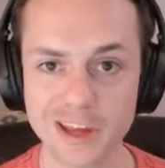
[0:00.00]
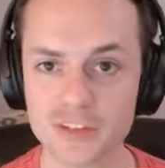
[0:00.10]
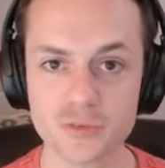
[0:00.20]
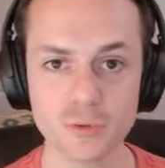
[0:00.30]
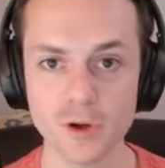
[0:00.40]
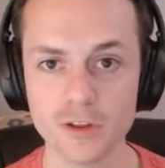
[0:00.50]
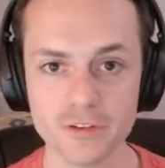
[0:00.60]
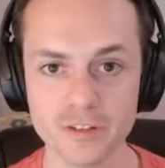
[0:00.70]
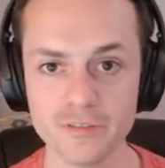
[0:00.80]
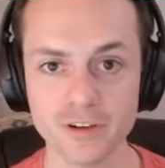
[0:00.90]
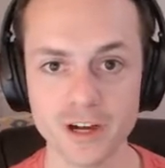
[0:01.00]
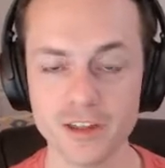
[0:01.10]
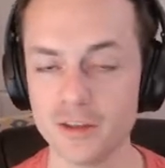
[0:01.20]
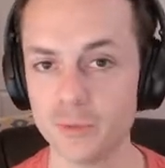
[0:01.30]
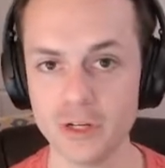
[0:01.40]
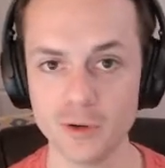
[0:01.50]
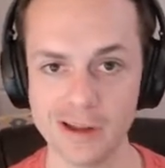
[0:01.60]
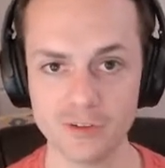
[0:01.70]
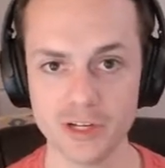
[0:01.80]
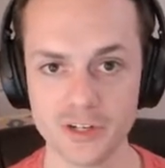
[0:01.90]
through all the DeFi that we know
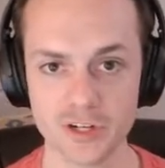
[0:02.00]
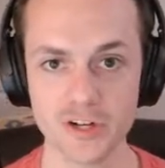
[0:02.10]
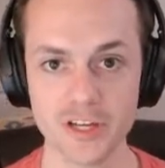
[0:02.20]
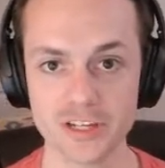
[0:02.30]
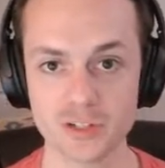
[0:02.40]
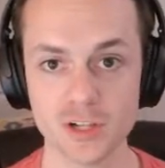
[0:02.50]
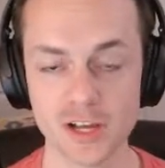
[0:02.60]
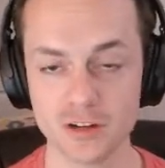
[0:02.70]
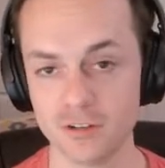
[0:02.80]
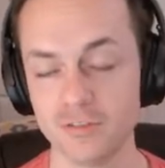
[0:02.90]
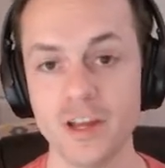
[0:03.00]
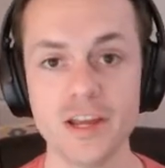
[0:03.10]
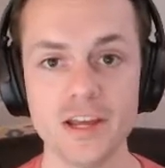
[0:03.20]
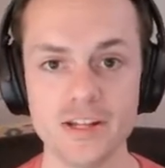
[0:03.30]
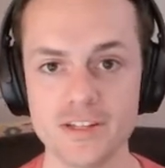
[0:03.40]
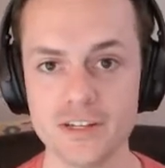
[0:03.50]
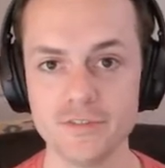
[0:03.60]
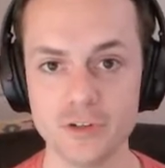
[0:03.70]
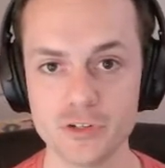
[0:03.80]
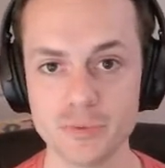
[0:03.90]
Avalanche already has a lot of, and see if
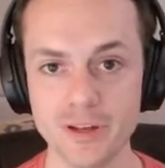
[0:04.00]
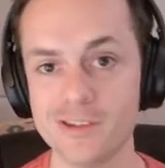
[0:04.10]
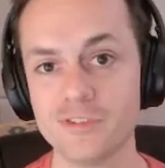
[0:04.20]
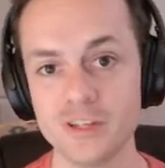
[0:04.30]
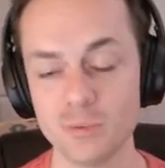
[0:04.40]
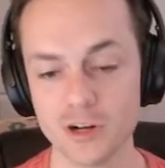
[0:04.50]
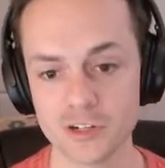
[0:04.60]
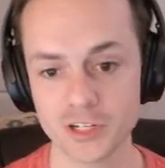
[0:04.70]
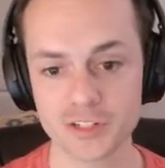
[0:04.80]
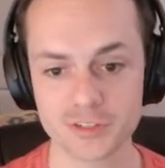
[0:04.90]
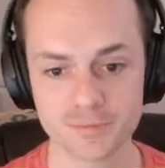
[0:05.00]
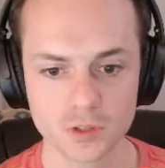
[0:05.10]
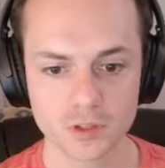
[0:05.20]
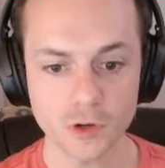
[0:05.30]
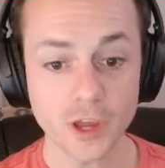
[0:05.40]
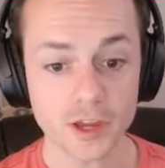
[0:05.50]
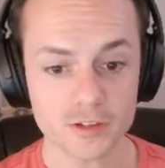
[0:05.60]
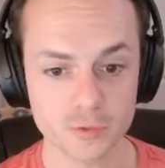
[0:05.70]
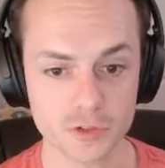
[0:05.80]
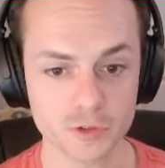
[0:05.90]
there's some NFT projects. Okay,
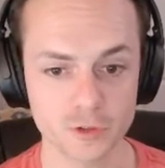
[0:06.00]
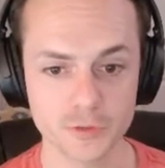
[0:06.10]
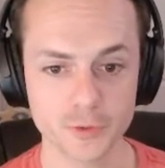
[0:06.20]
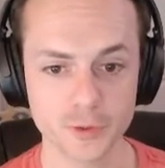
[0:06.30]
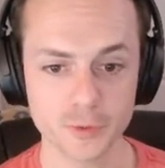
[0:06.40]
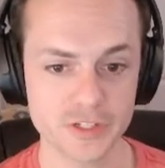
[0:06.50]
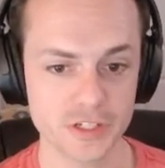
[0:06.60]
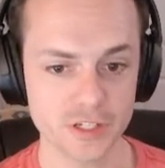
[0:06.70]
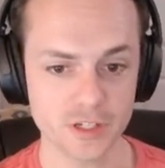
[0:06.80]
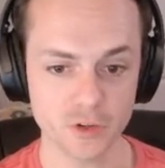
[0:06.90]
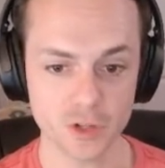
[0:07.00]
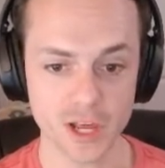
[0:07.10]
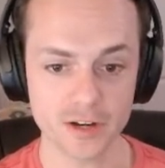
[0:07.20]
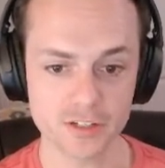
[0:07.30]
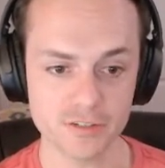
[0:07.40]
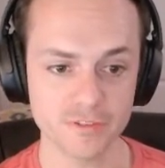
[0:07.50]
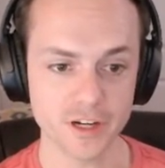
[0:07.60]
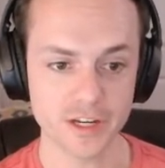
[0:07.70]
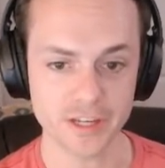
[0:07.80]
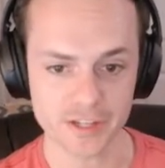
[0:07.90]
so we're scrolling through, we see a lot of
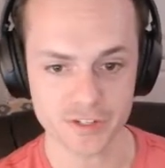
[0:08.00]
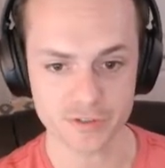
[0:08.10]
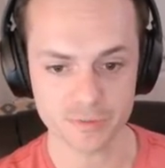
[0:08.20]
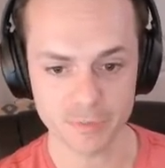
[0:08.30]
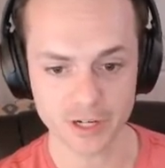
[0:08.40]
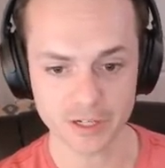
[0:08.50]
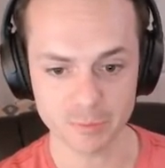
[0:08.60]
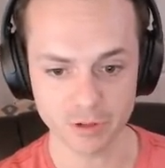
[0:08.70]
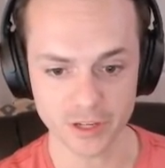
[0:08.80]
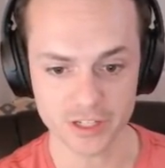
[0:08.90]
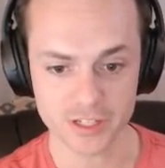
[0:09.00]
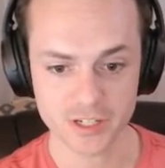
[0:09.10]
DeFi. Yes, there's a marketplace,